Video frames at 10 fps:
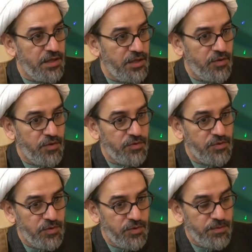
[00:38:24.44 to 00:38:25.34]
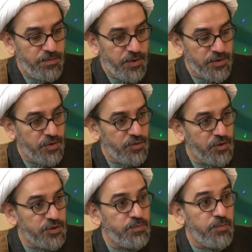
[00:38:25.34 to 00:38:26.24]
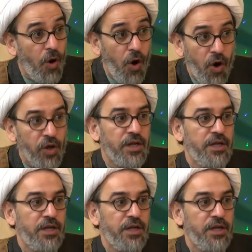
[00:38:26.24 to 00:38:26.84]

you know, the person who was born